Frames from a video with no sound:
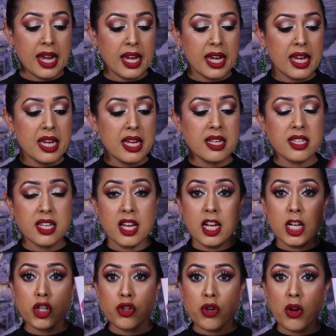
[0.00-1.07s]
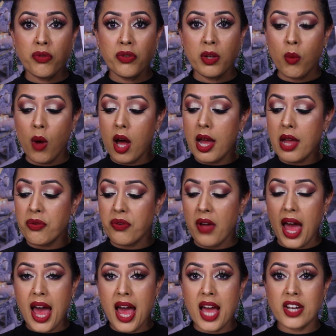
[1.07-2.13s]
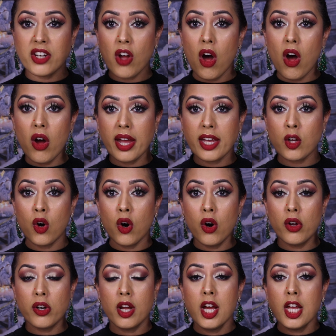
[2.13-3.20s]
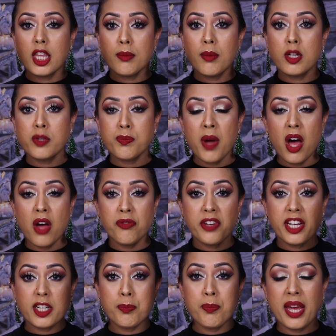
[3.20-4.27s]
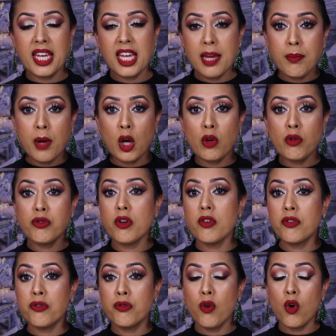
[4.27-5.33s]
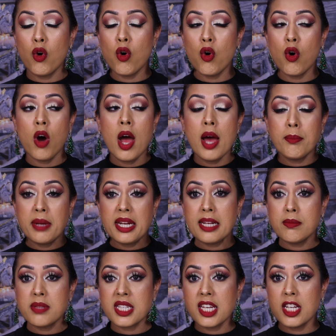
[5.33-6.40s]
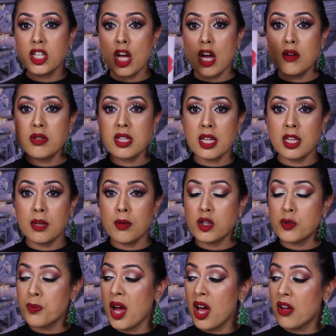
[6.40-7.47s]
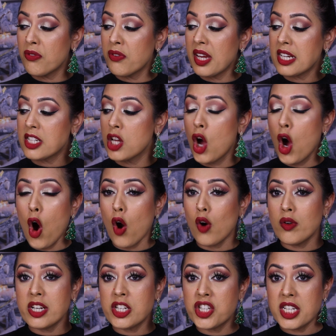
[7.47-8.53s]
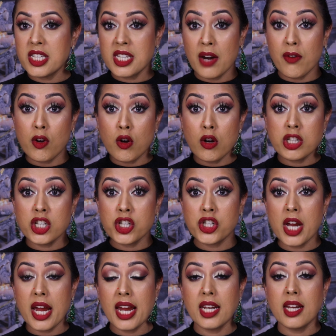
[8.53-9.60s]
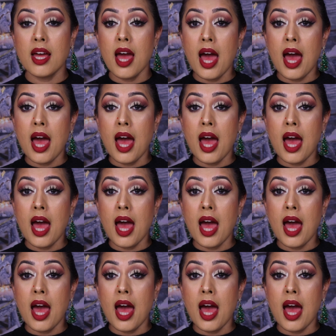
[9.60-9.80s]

is Trophy Wife and Icon. The most perfect pinky mauve for medium skin tones and the most perfect orangey terracotta shade.